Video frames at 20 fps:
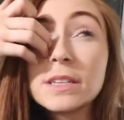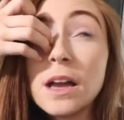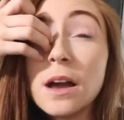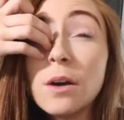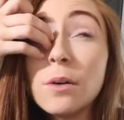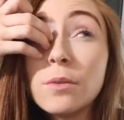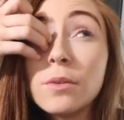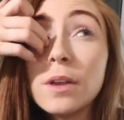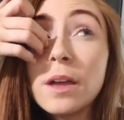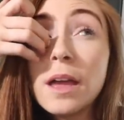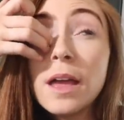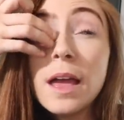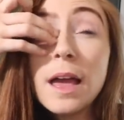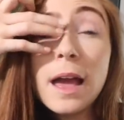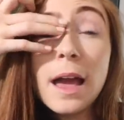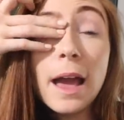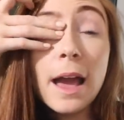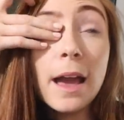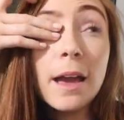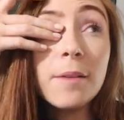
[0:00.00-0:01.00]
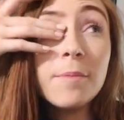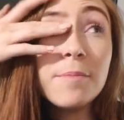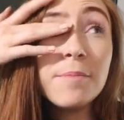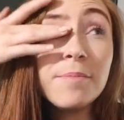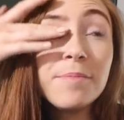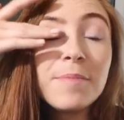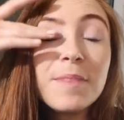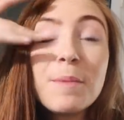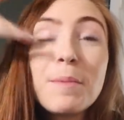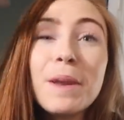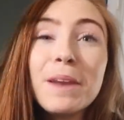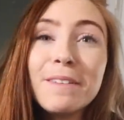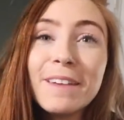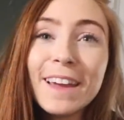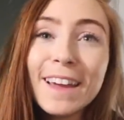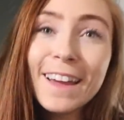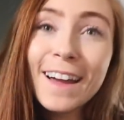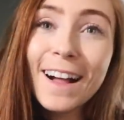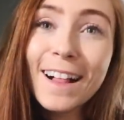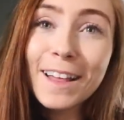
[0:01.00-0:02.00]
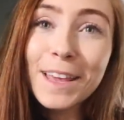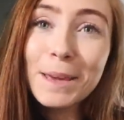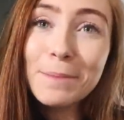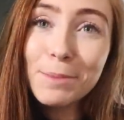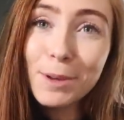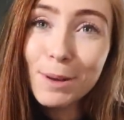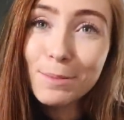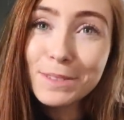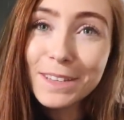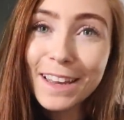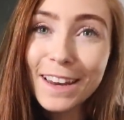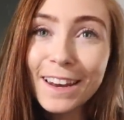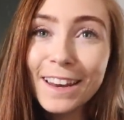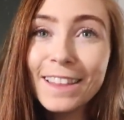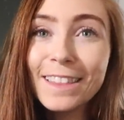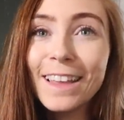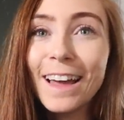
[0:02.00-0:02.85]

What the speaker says: down. But anyway, I'll keep you updated on